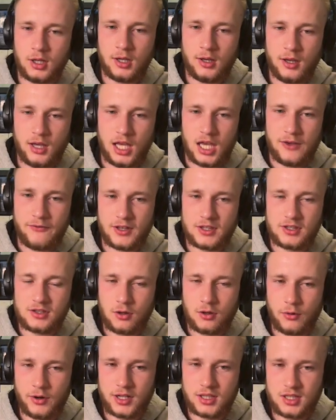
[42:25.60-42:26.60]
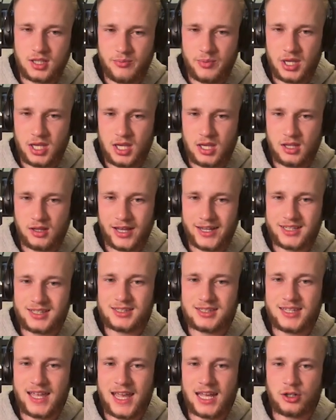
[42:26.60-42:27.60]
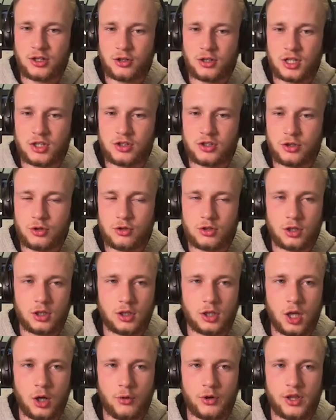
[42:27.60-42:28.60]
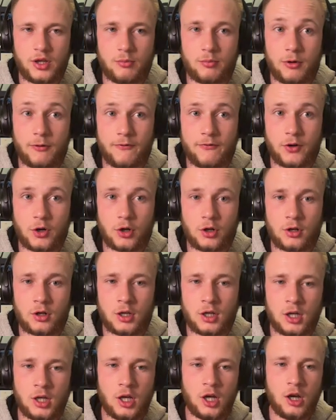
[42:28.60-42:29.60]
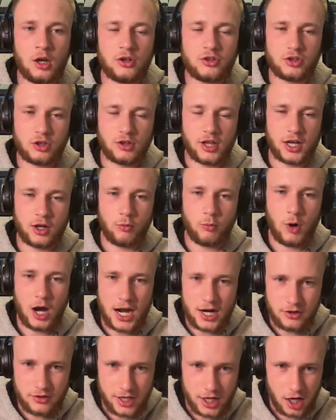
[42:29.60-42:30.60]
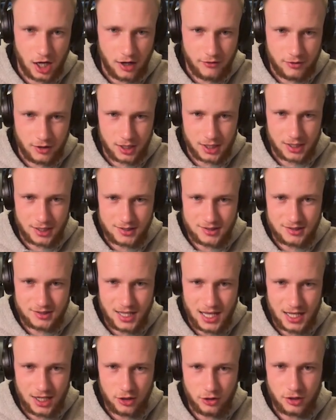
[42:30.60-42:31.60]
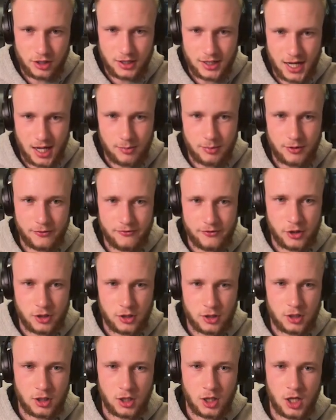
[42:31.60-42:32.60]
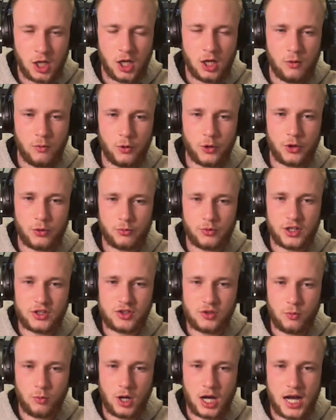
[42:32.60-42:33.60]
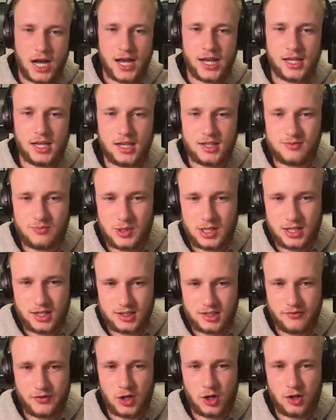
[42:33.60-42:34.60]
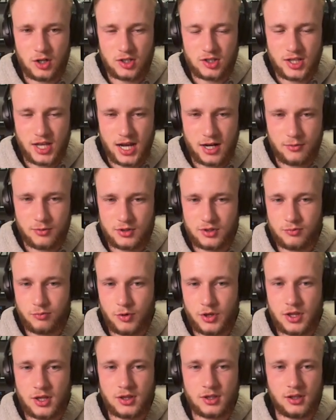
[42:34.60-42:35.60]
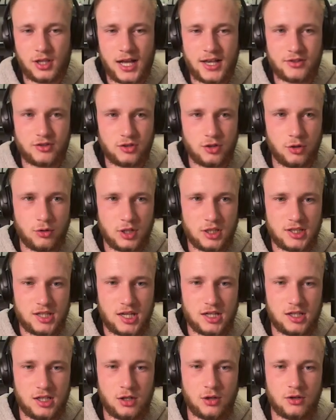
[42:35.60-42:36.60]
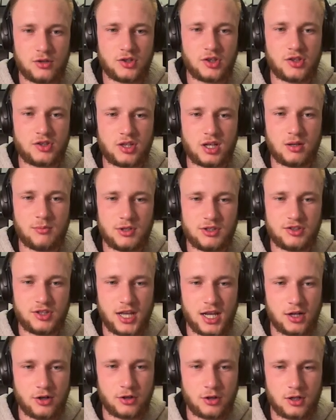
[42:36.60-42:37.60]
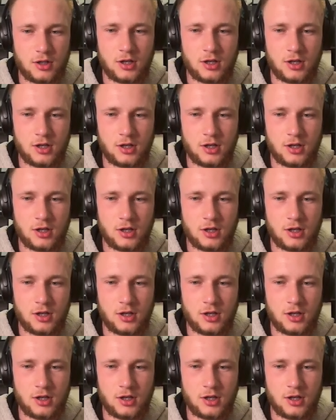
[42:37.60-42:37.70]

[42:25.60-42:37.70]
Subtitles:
if it's going to be like standard is usually lower than preferred. So like, why are they offering us standard and not preferred? Well, the reason why is because if a heart attack was within the last 2 to 10 years, it's going to be standard,